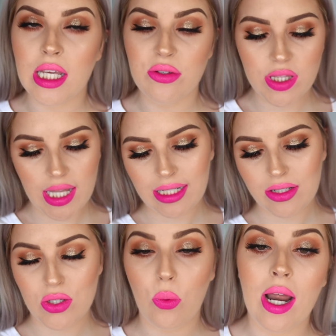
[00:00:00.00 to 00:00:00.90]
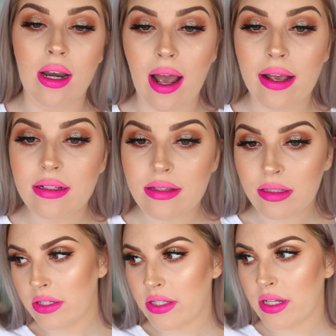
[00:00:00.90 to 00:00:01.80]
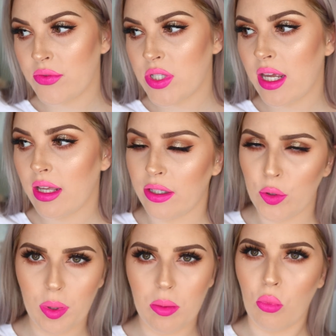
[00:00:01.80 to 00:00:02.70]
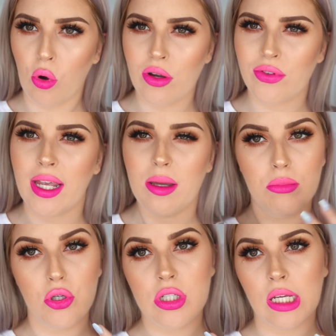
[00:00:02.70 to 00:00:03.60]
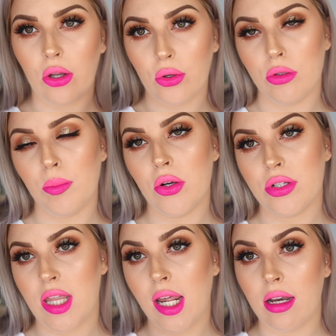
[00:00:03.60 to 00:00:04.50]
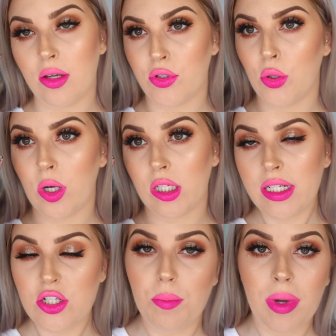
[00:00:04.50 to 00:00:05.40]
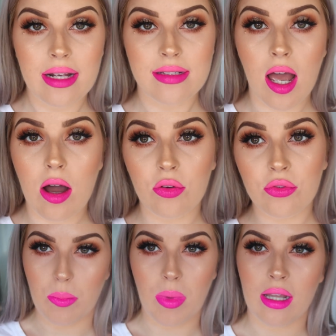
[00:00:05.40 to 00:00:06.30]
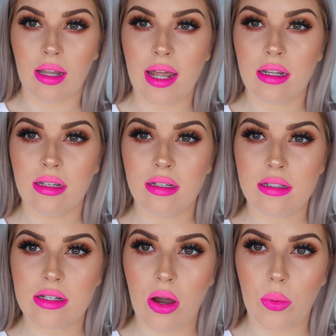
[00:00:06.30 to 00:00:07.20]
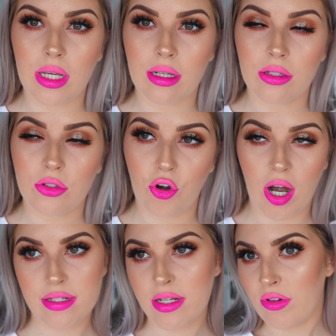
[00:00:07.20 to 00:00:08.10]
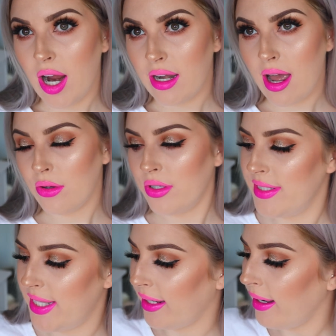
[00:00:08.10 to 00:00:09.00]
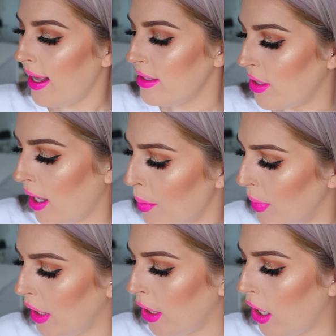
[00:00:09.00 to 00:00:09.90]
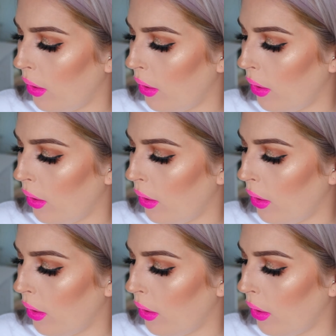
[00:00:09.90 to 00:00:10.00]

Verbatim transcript: Even that looks quite nice. It just gives it a little bit more of like a muted look almost than if you wear Elysian by itself. My lighting is going crazy right now because the clouds are coming and